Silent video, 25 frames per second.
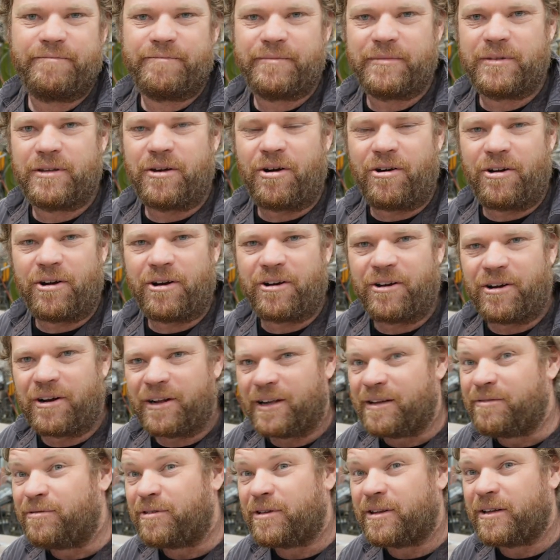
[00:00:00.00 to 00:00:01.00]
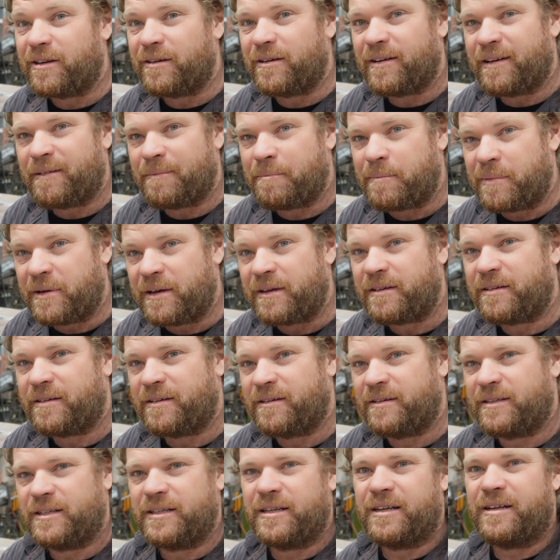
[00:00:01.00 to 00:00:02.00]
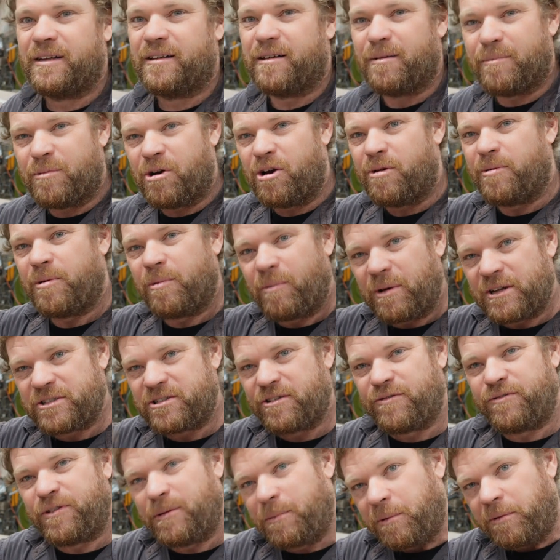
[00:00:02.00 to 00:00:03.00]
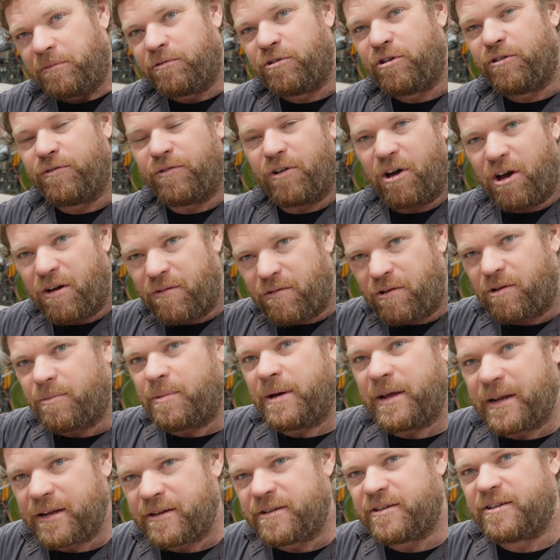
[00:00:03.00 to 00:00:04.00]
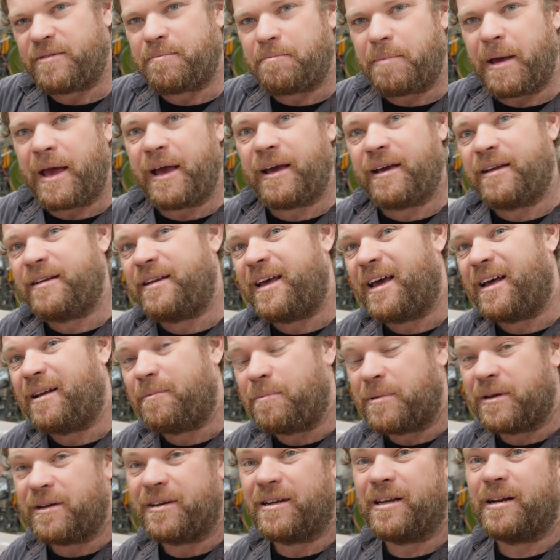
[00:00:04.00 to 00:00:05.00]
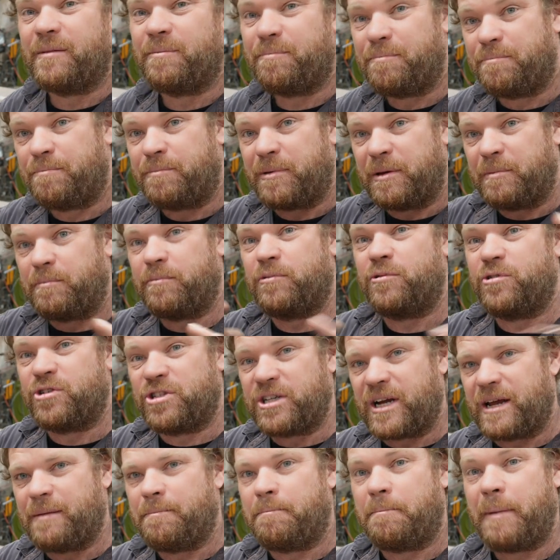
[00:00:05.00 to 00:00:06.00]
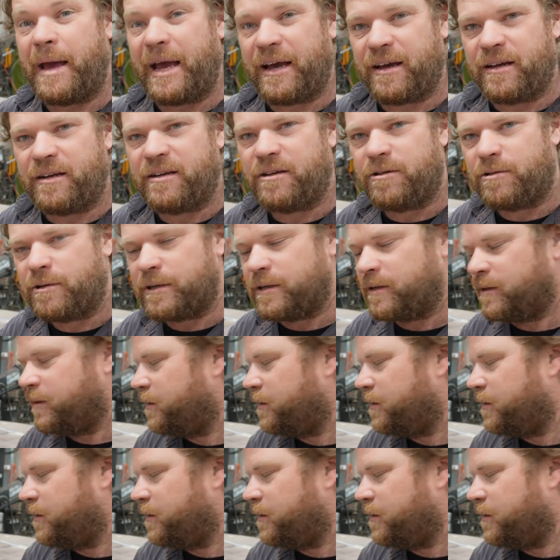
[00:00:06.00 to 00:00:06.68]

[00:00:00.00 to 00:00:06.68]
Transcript: kind of got to live with it a bit. I'm hoping once I flip the roof over I'll be able to just bang it down a bit and get a bit more shape back into it.